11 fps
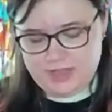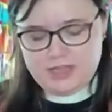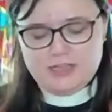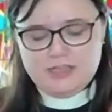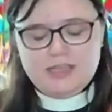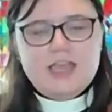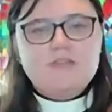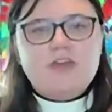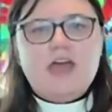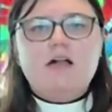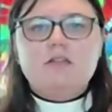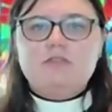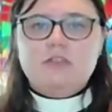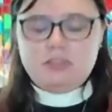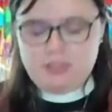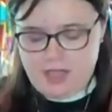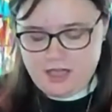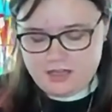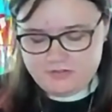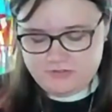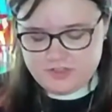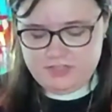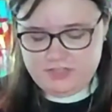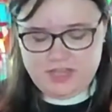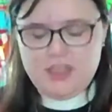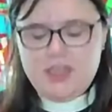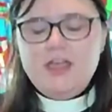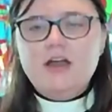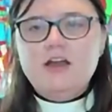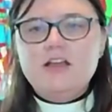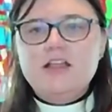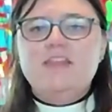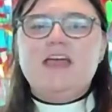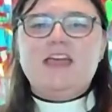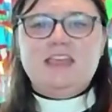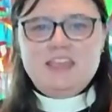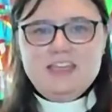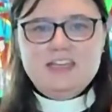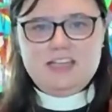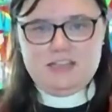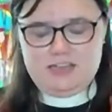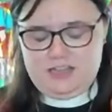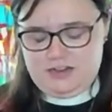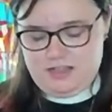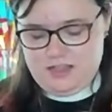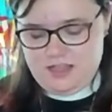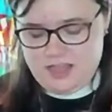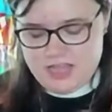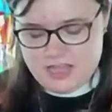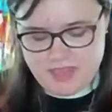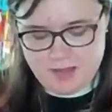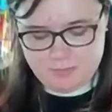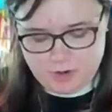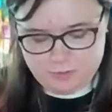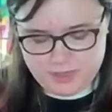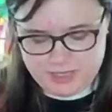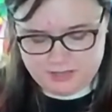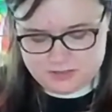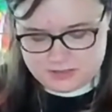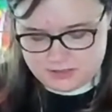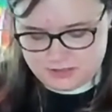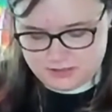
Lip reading: and gave Alan the love and the care that he needed in that moment.